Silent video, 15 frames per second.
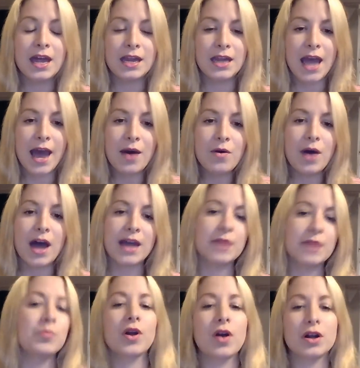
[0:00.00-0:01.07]
Now I
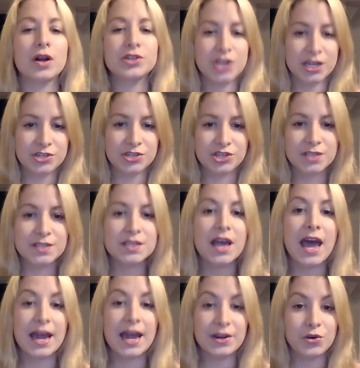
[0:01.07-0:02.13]
am more conscientious
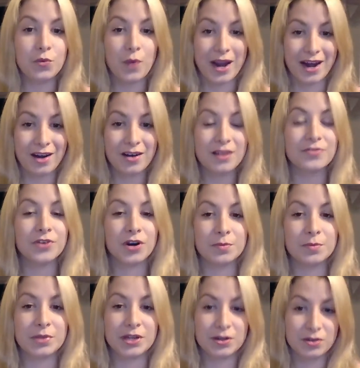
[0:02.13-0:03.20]
and aware of
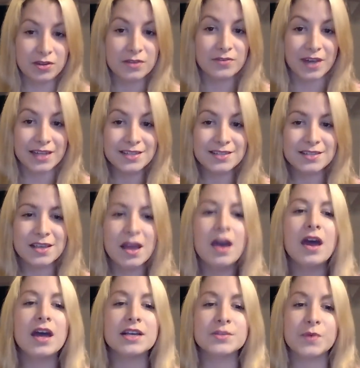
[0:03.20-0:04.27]
current political events,
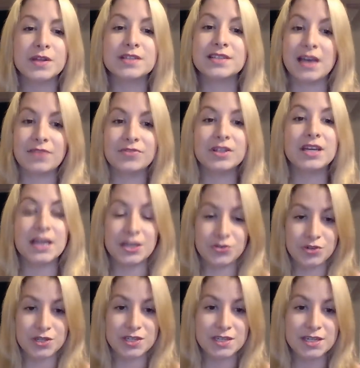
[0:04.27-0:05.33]
as well as heavily
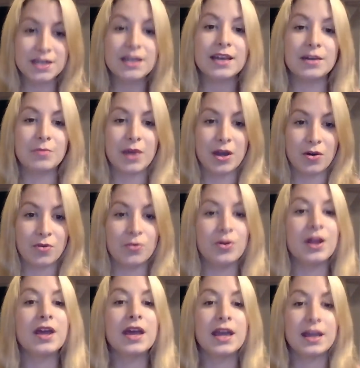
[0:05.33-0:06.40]
interested in my own
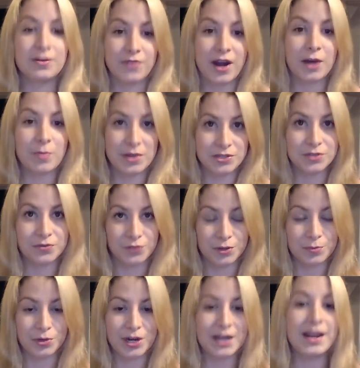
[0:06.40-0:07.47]
environmental
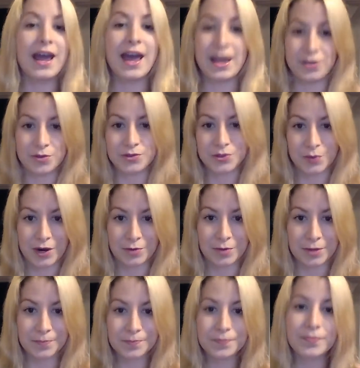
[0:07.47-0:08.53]
footprint and those around
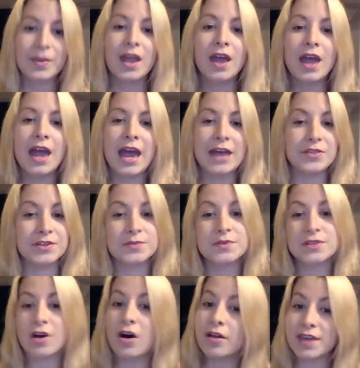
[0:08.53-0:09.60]
me. And this
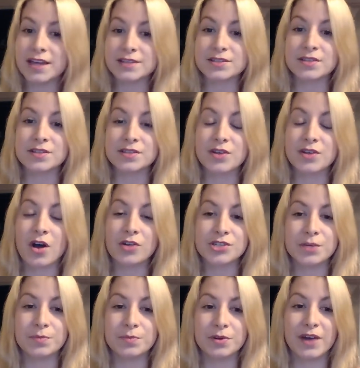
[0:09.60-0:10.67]
was all thanks to the
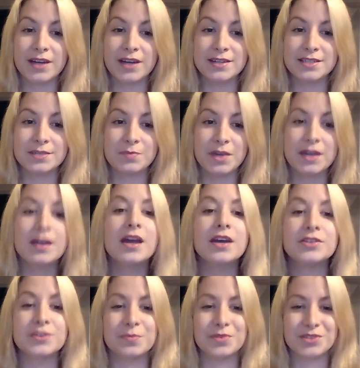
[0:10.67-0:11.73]
scholarship provided to me
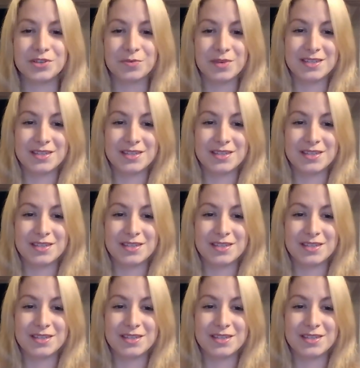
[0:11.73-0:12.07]
to pursue my